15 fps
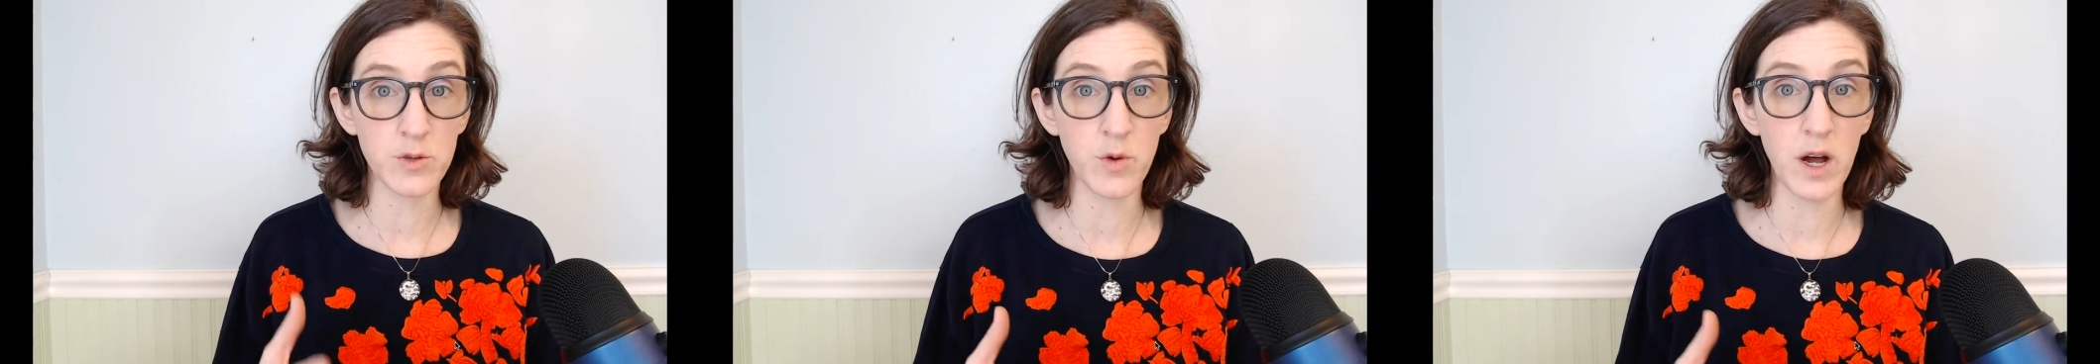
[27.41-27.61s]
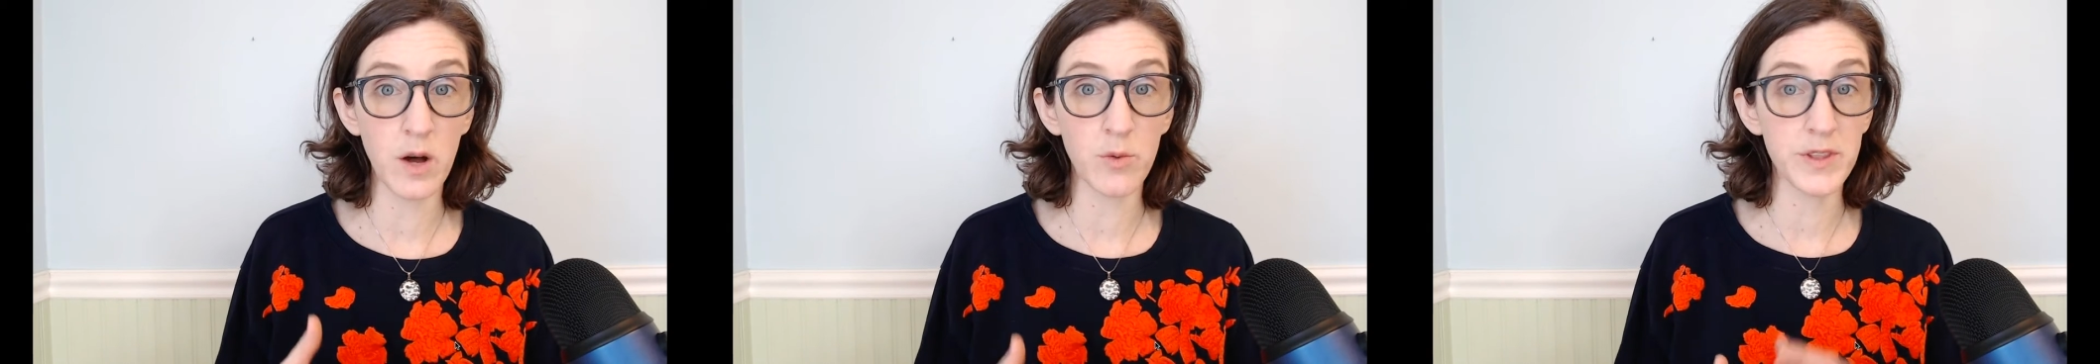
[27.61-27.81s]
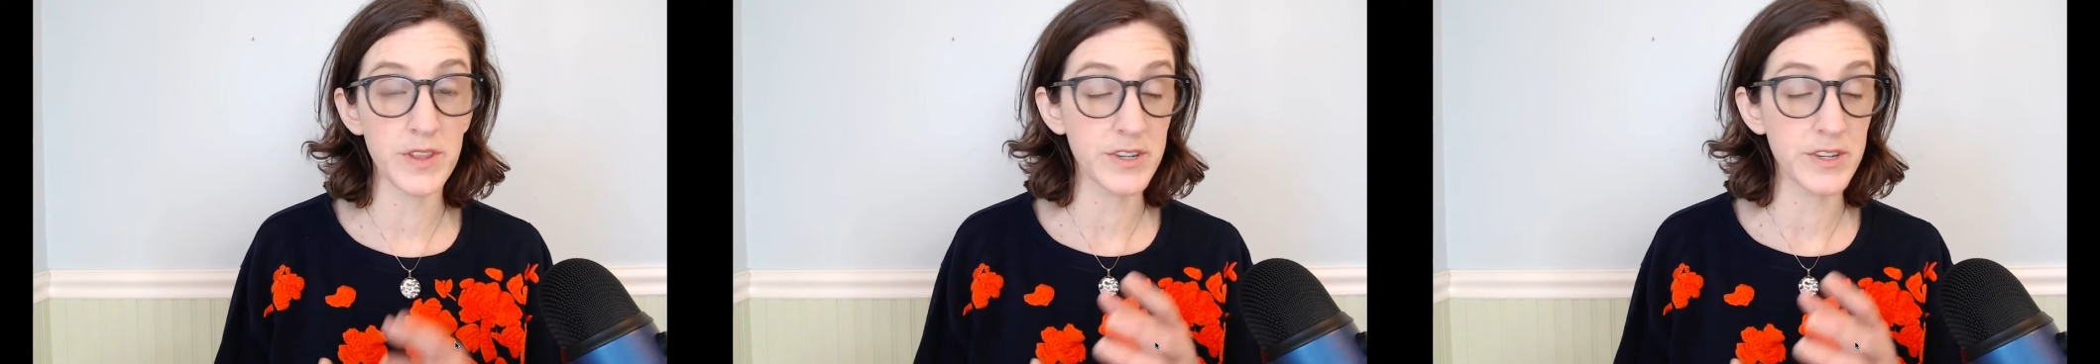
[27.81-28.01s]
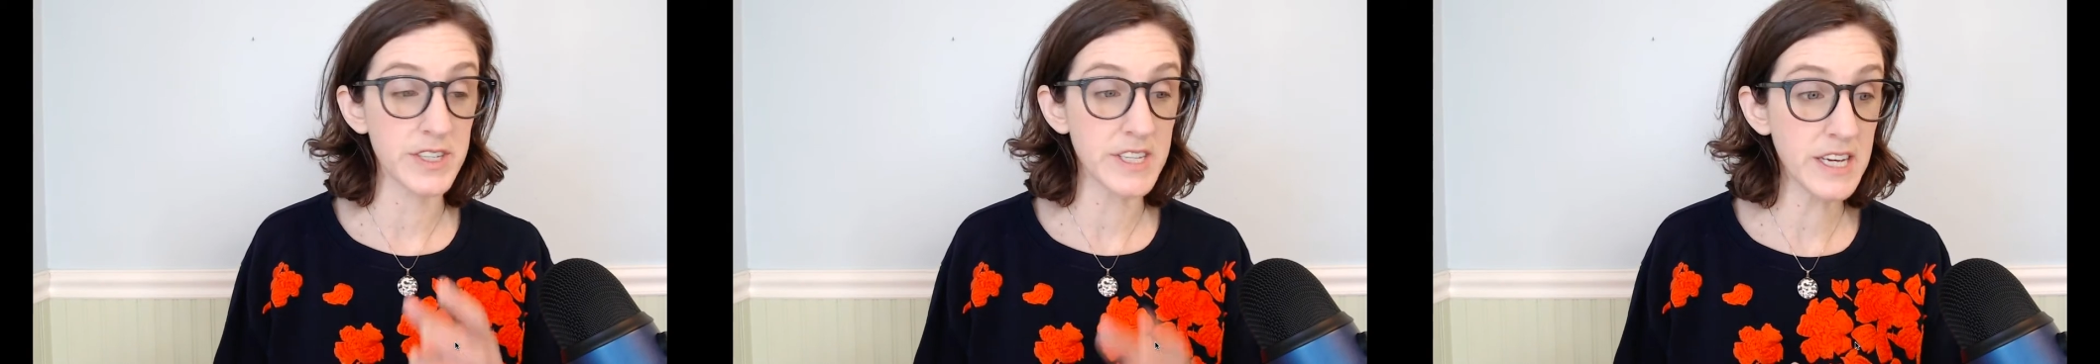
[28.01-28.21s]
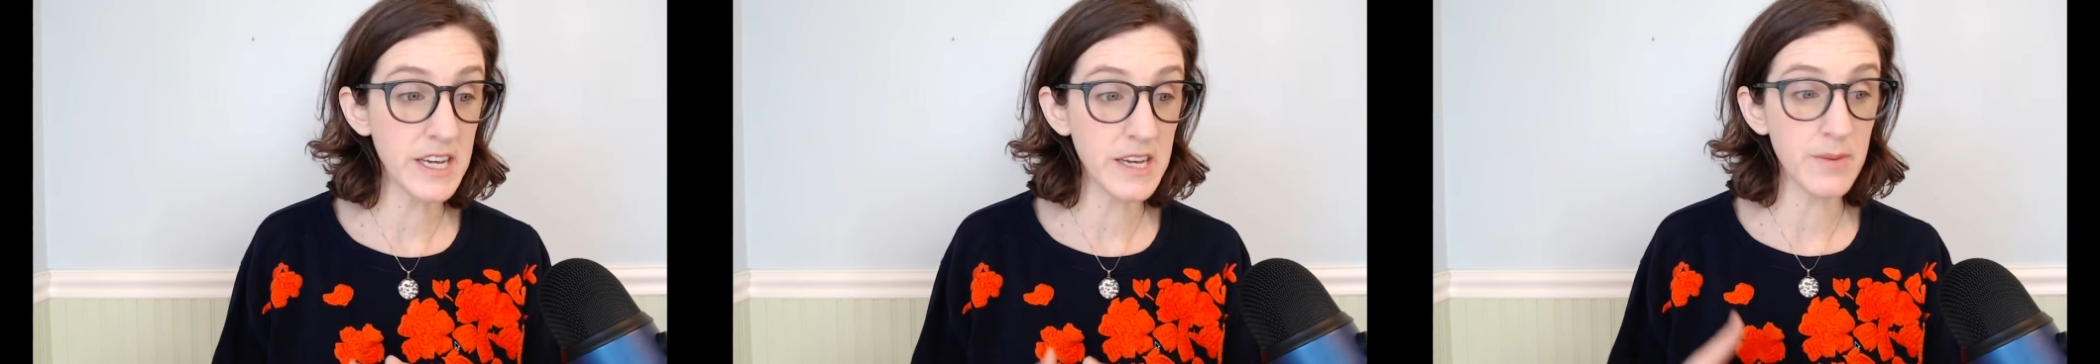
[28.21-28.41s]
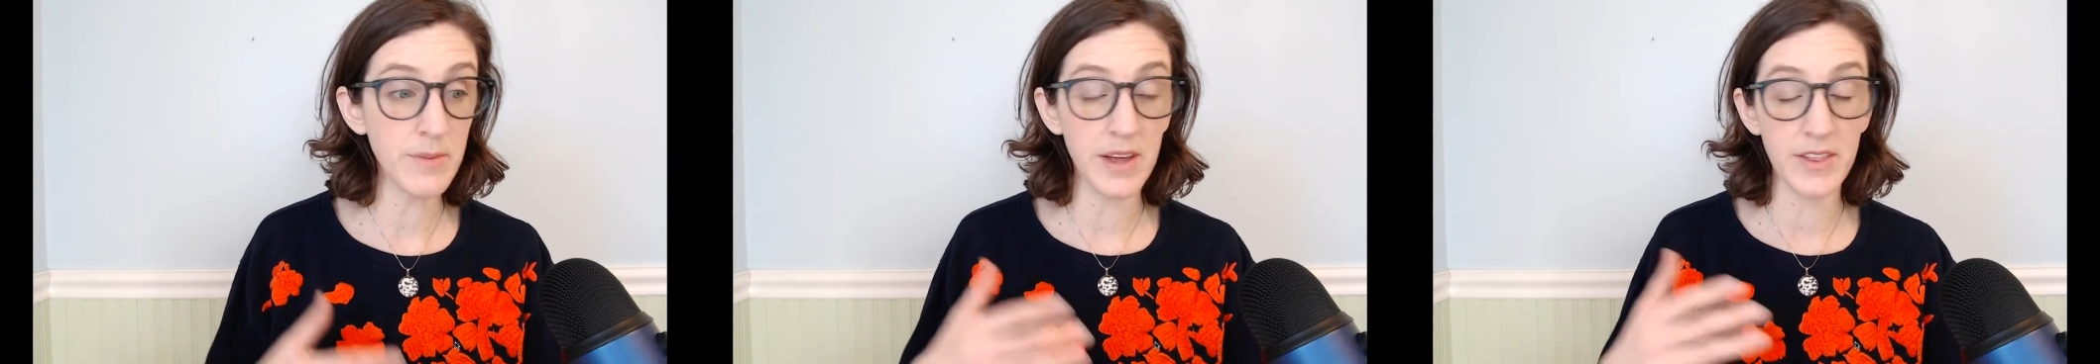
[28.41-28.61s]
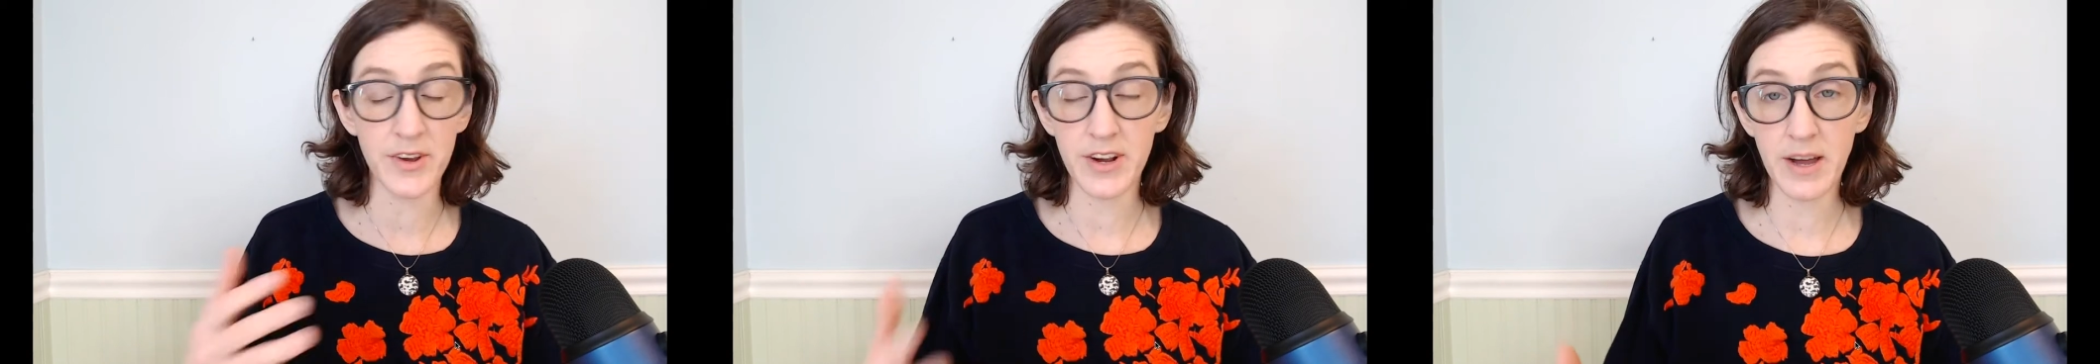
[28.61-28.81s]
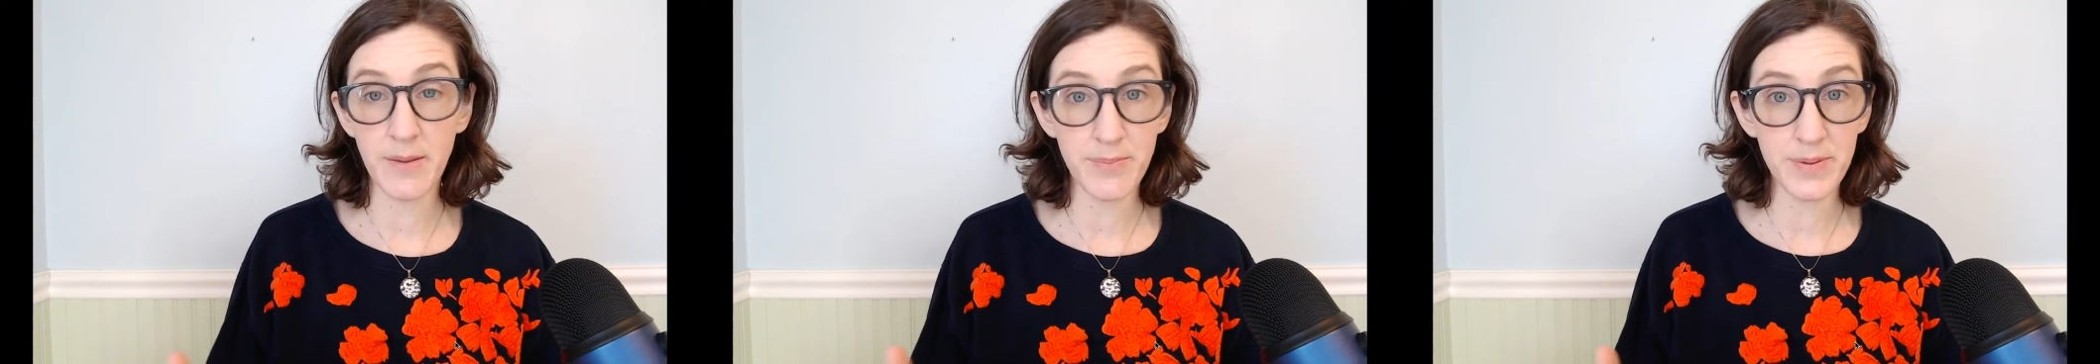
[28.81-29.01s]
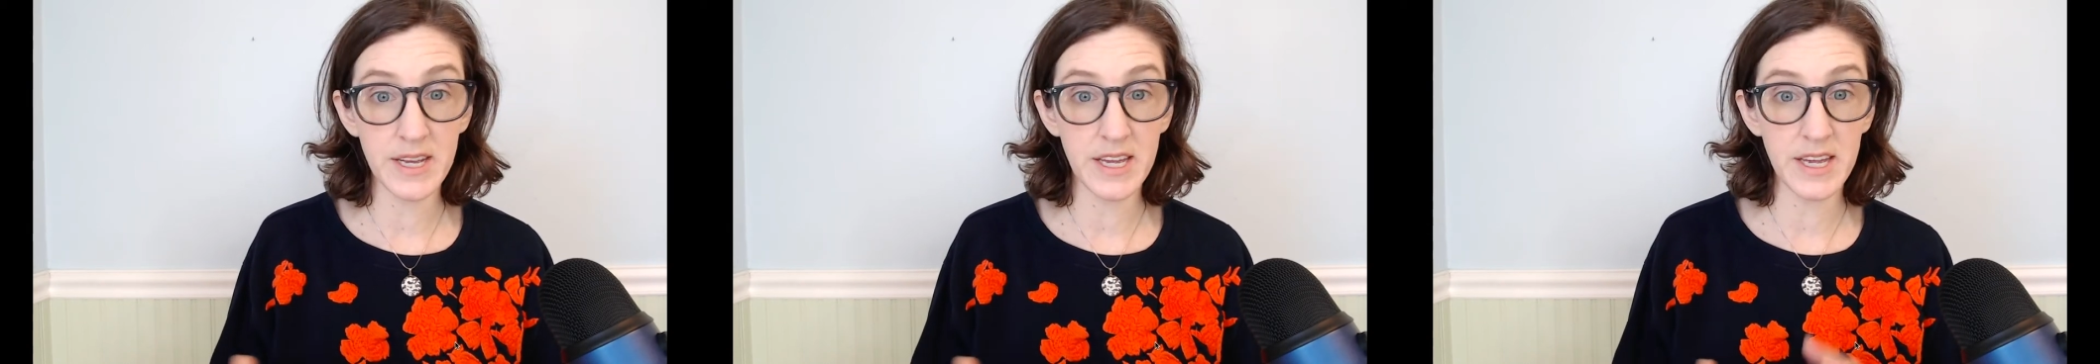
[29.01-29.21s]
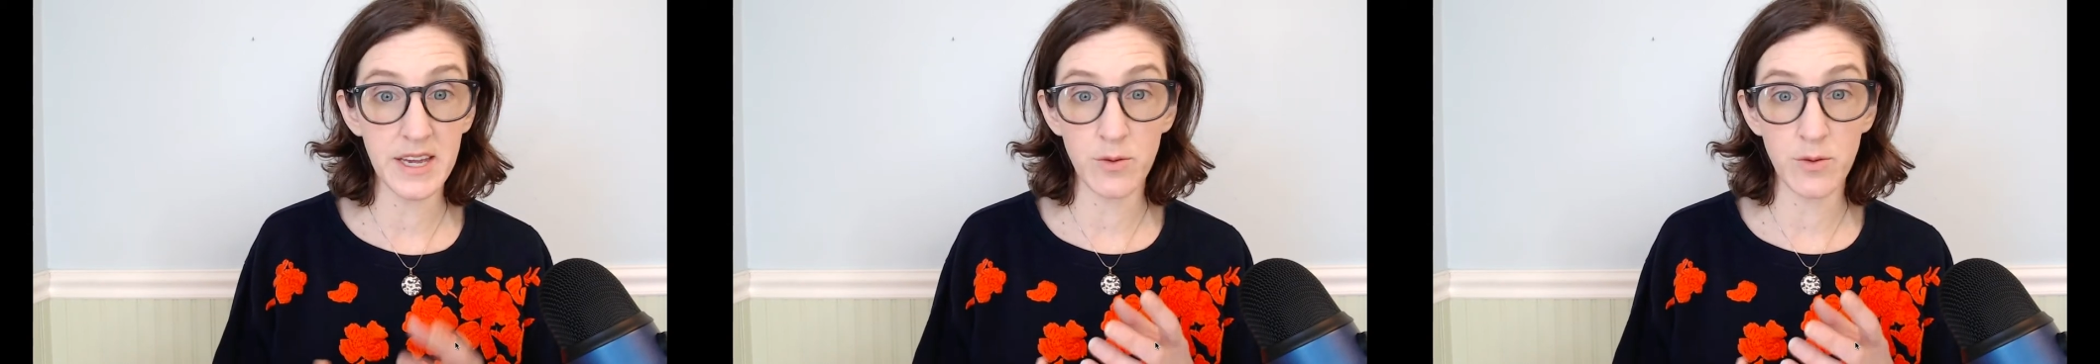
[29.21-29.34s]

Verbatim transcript: well with their team and their company